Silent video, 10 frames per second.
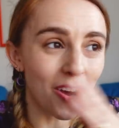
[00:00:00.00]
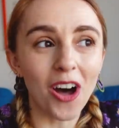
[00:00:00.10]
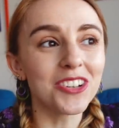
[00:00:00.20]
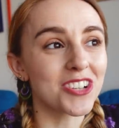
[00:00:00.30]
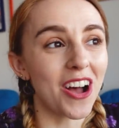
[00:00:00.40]
The
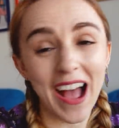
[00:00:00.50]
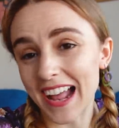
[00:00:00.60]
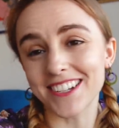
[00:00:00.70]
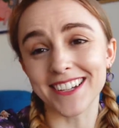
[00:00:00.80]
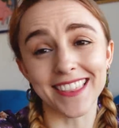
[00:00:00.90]
odds are
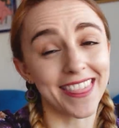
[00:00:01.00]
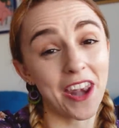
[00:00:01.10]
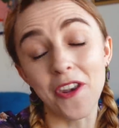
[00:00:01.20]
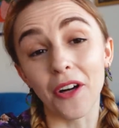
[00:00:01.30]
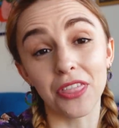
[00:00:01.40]
actually that they're
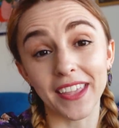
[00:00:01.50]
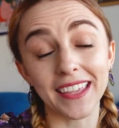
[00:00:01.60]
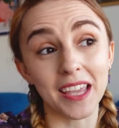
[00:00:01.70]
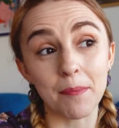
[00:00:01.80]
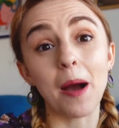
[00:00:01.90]
not
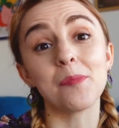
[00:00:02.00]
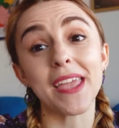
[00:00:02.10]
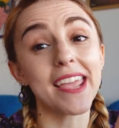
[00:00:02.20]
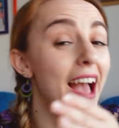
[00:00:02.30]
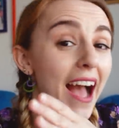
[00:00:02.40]
thinking about
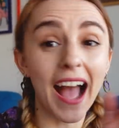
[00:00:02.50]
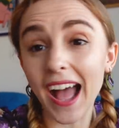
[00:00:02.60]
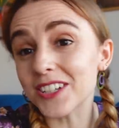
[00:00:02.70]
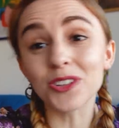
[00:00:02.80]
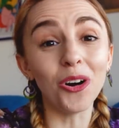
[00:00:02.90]
me
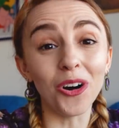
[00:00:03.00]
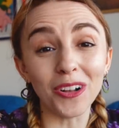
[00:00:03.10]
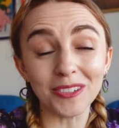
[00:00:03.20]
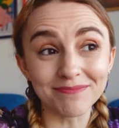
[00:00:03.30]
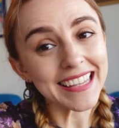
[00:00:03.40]
at
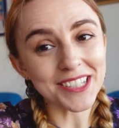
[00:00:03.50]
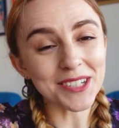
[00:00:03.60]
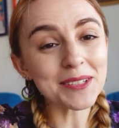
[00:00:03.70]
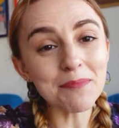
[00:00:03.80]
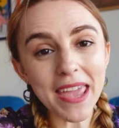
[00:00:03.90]
all. It's
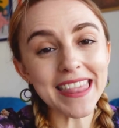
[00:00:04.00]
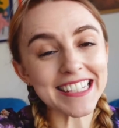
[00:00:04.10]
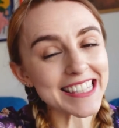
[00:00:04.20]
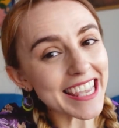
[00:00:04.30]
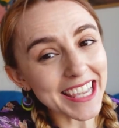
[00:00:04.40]
just me
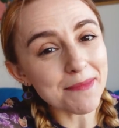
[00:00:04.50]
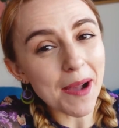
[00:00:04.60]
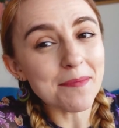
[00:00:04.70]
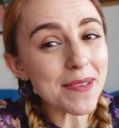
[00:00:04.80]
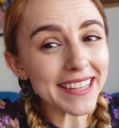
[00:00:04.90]
that's thinking
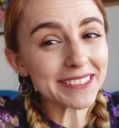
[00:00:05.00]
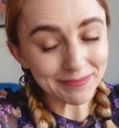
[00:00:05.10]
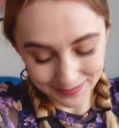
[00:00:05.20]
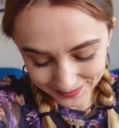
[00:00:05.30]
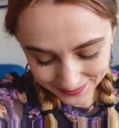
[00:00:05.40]
about me.
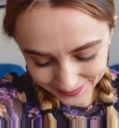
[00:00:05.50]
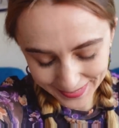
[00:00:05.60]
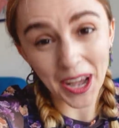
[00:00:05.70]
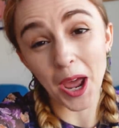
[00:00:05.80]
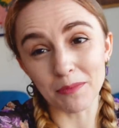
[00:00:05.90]

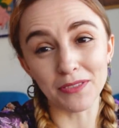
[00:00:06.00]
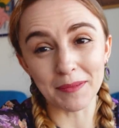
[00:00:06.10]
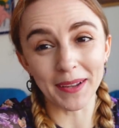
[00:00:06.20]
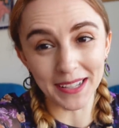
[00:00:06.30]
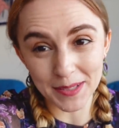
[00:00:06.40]
And hopefully
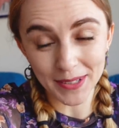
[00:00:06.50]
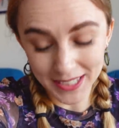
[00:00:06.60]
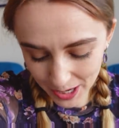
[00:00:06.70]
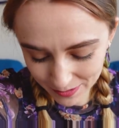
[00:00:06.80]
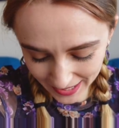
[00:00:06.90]
my husband,
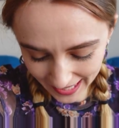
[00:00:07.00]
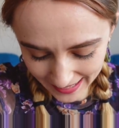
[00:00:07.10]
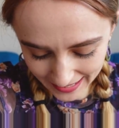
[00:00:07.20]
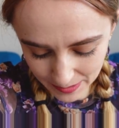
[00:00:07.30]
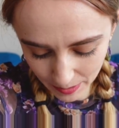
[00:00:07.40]
hopefully he
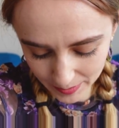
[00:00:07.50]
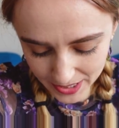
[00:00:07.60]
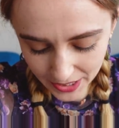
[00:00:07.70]
thinks about me